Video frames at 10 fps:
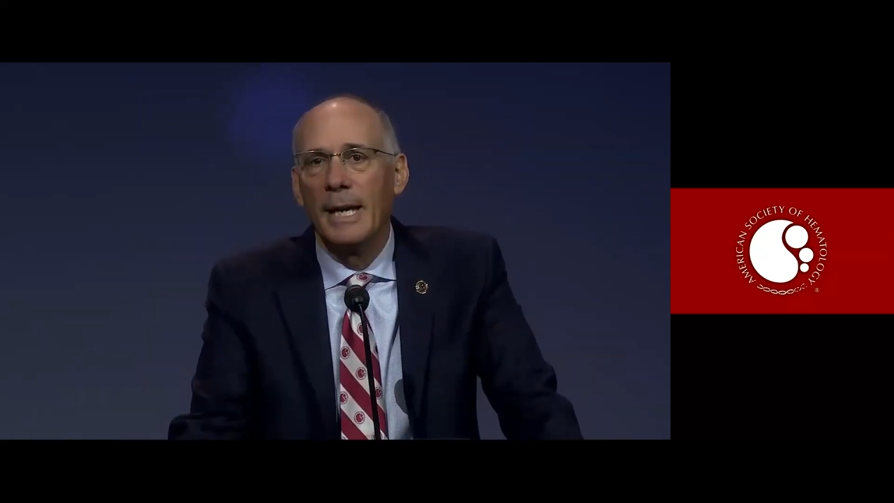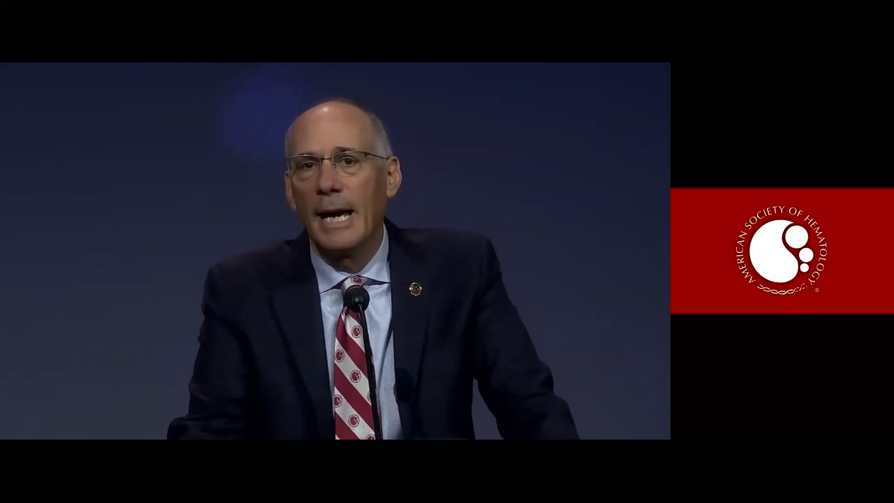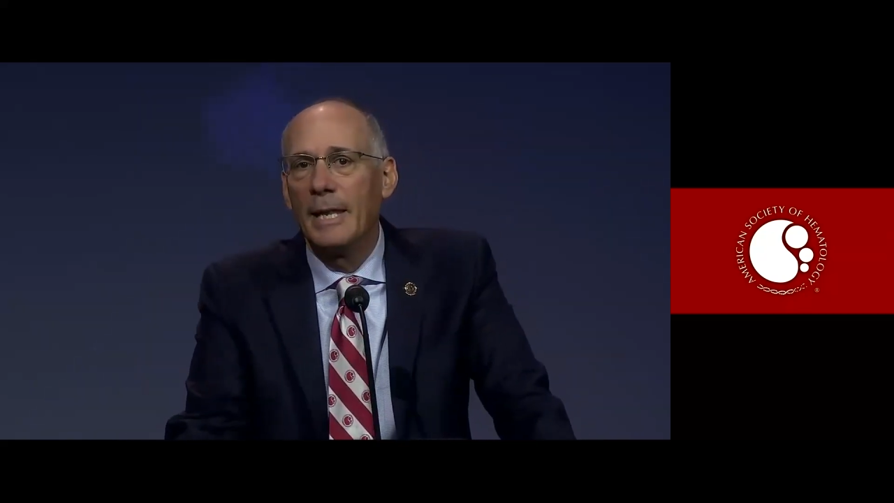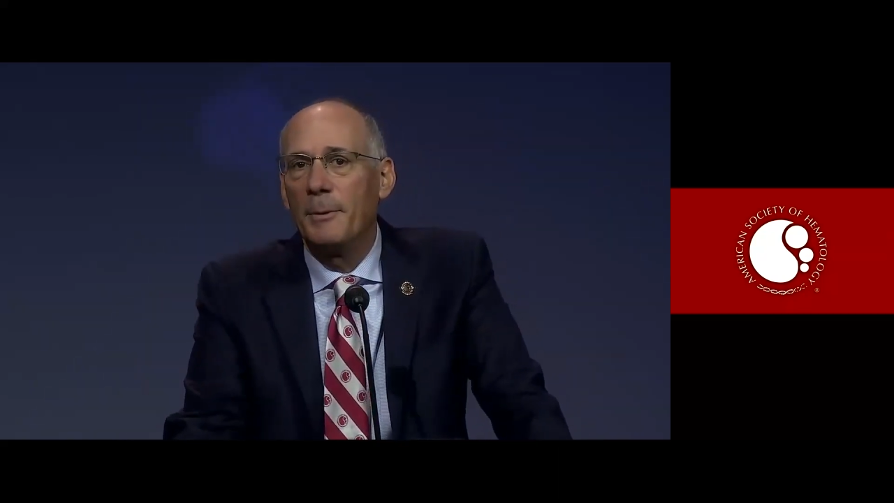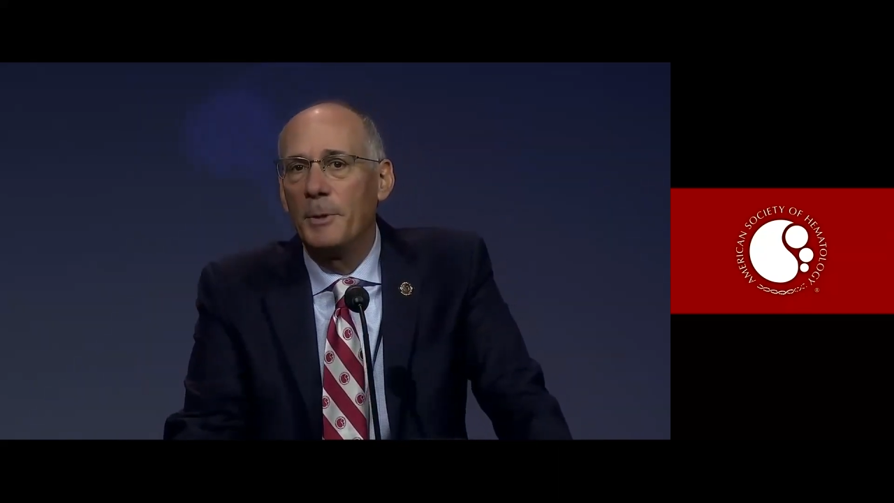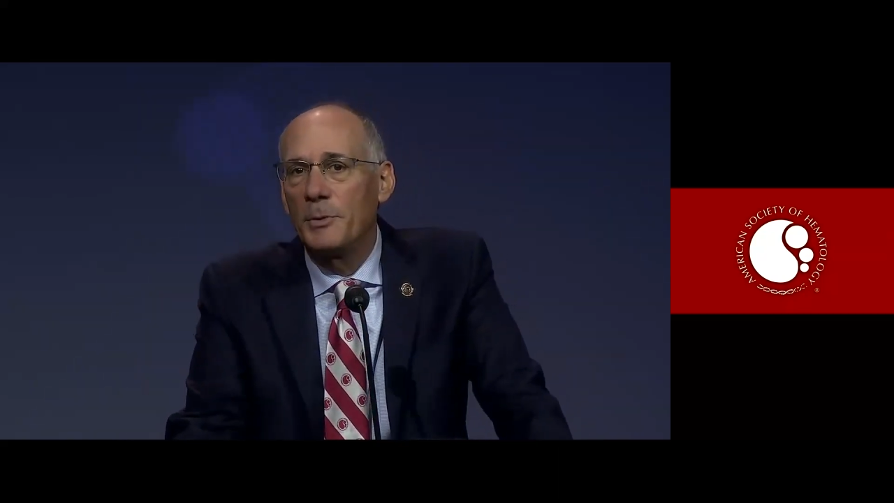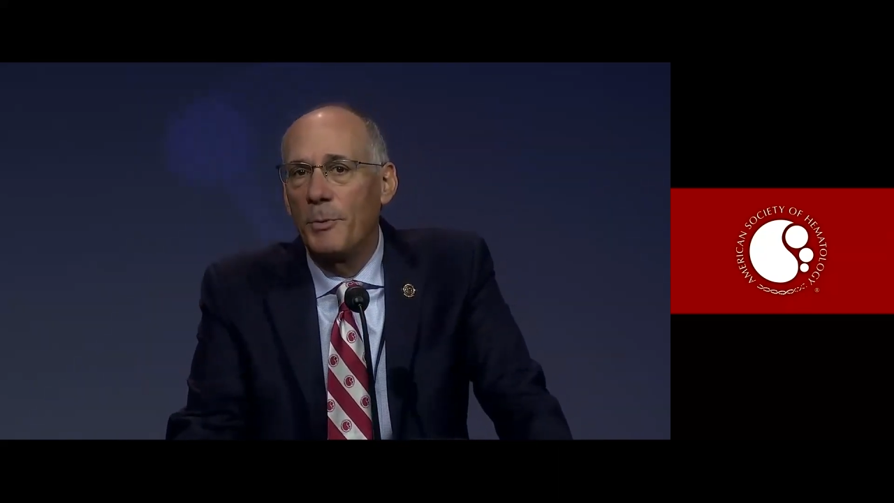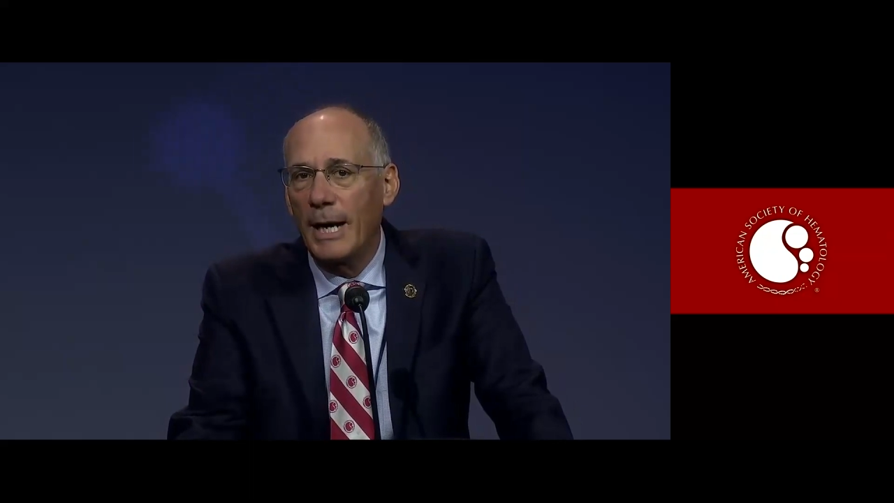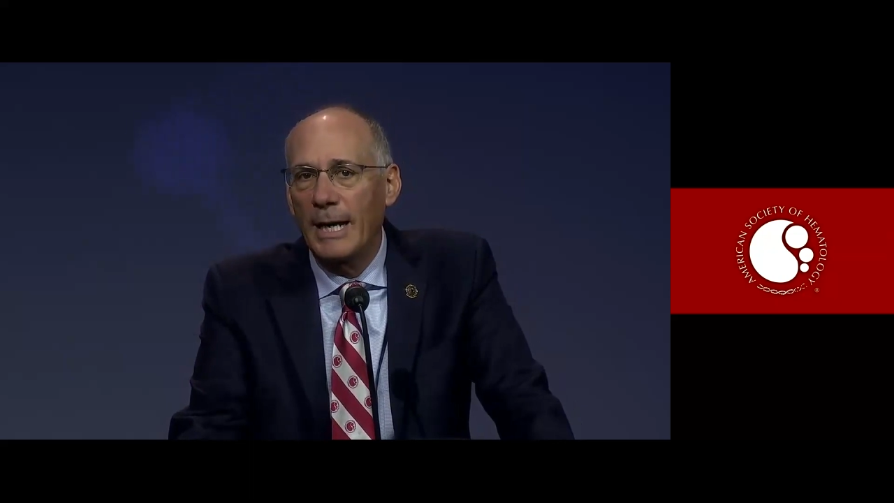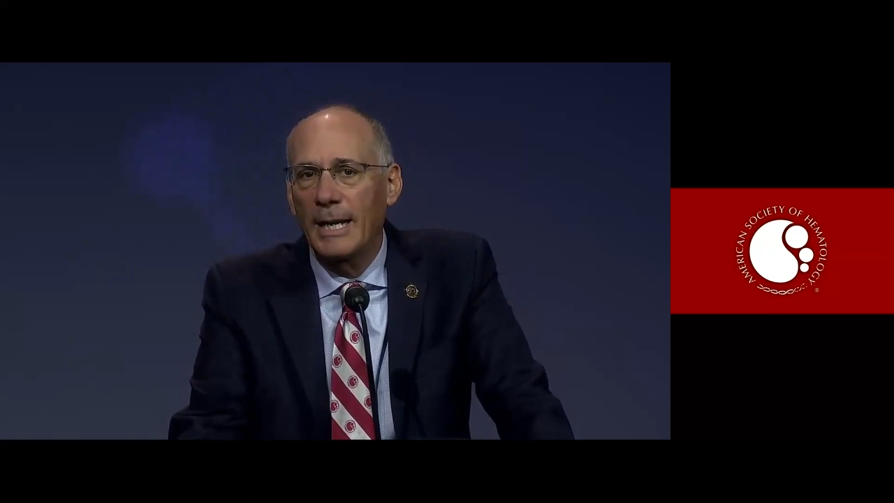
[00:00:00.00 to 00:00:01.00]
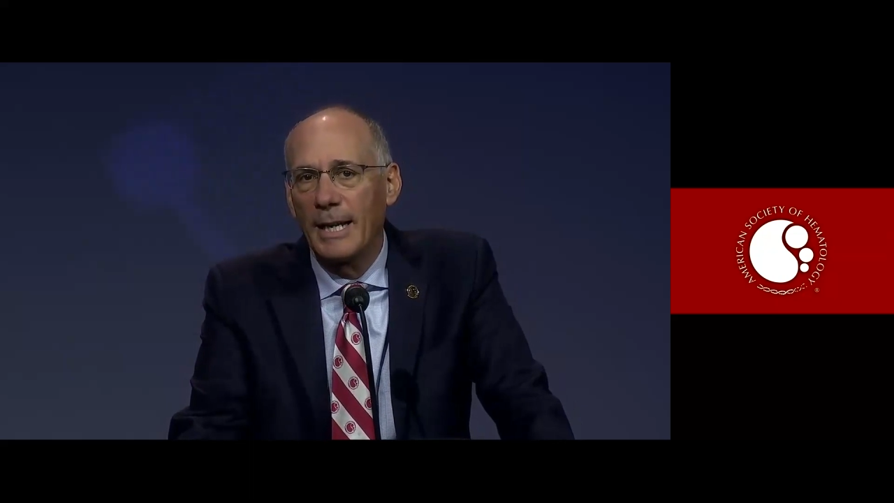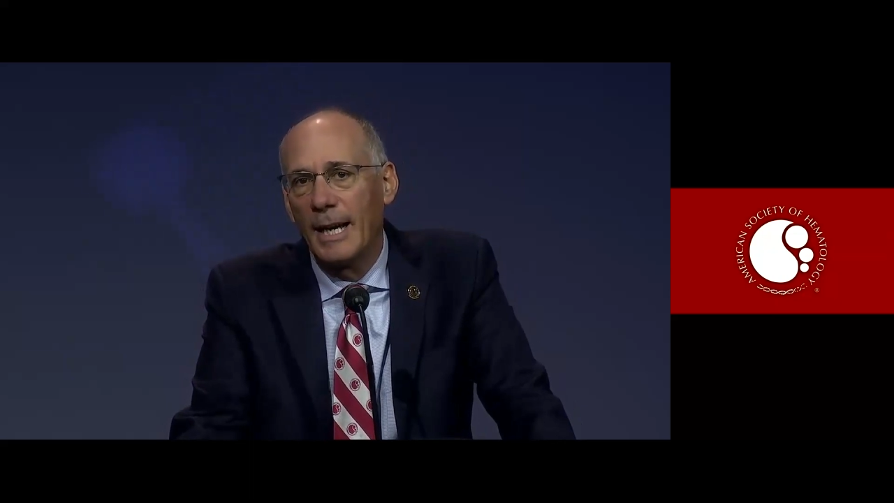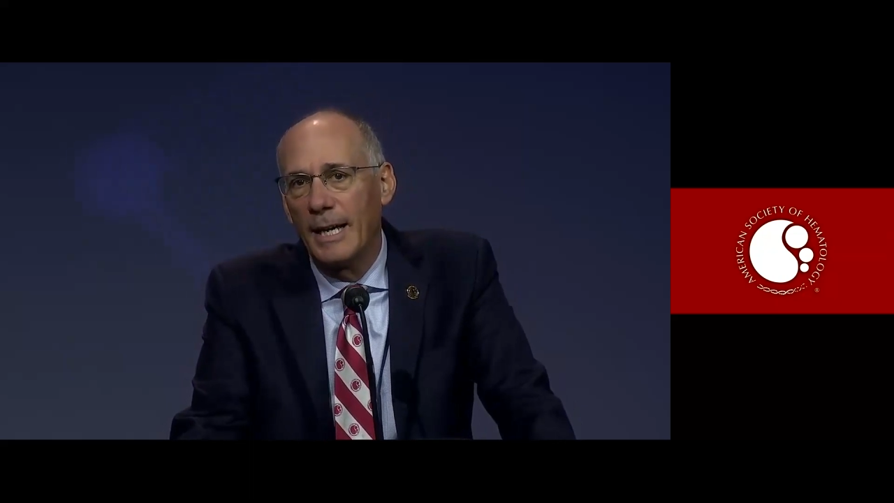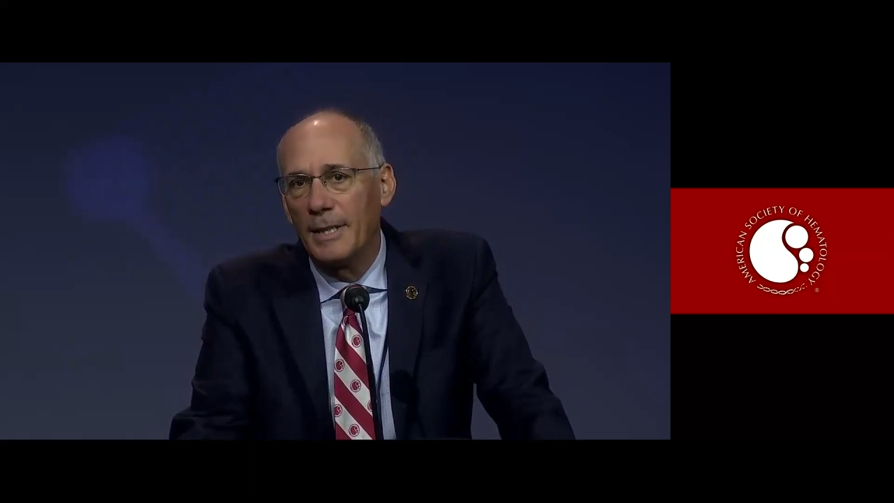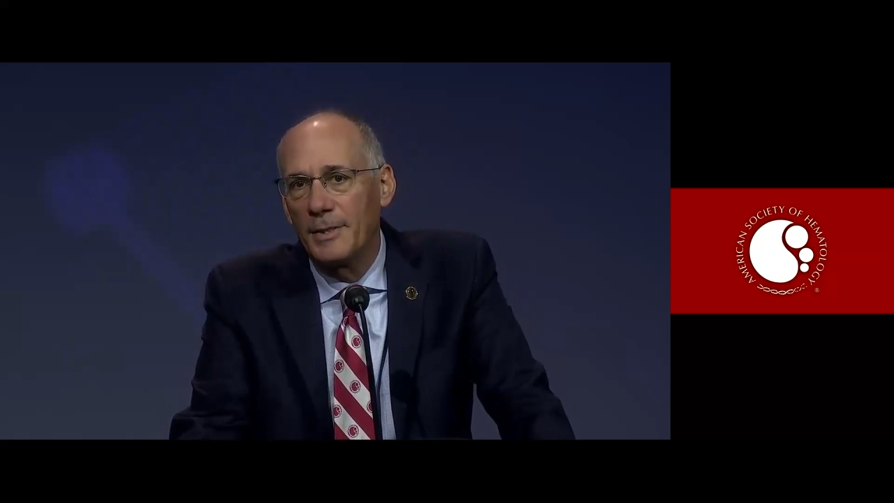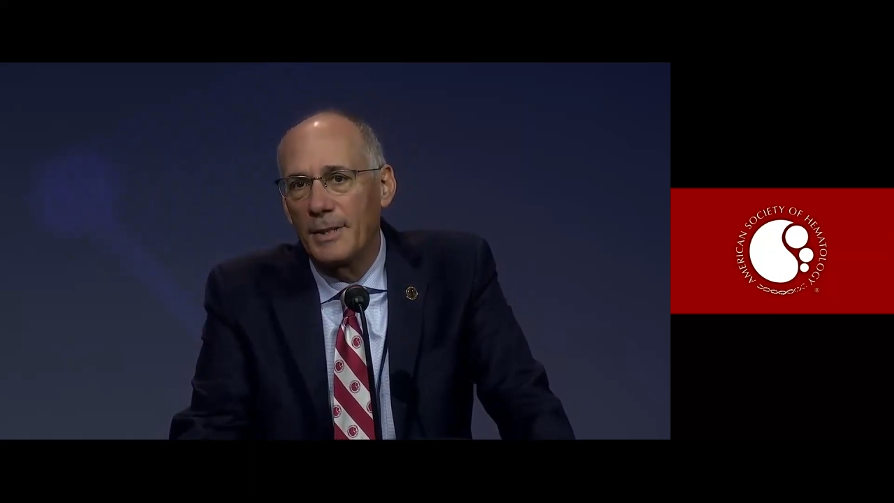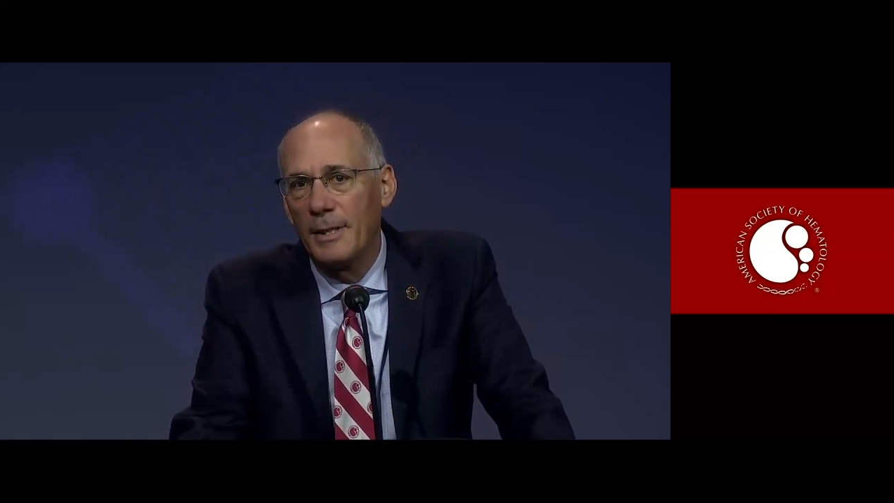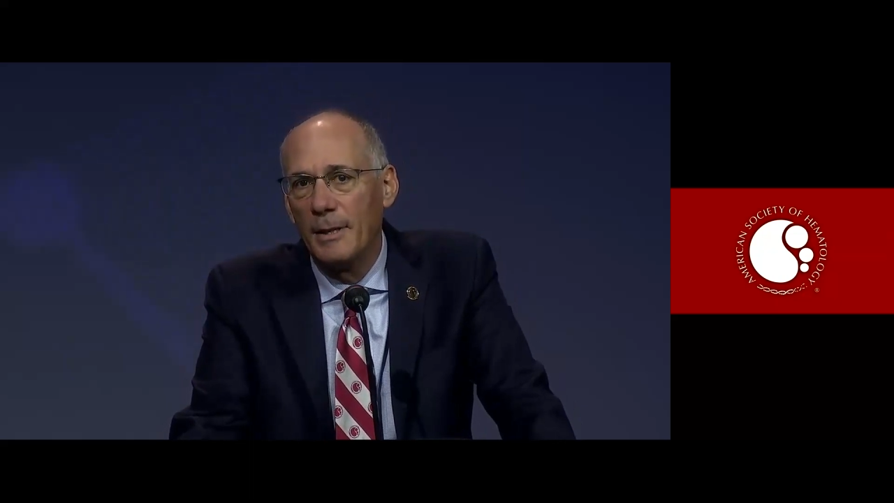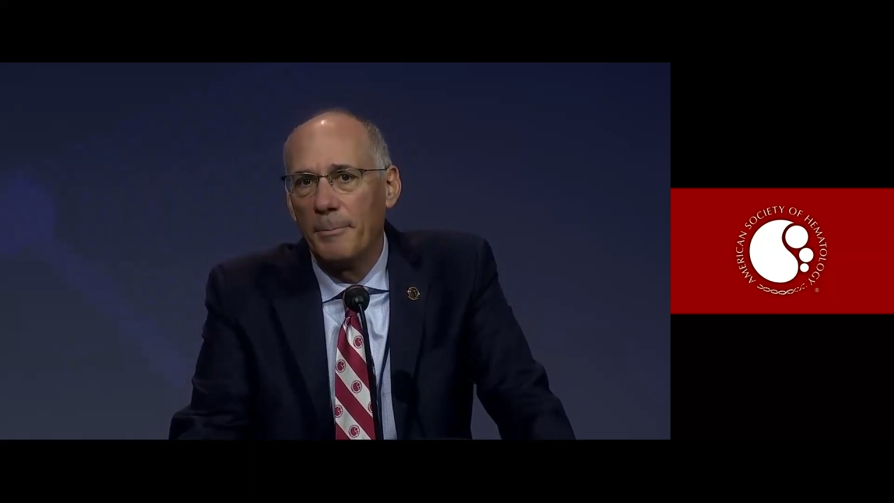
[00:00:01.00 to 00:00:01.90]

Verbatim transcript: and that was recognized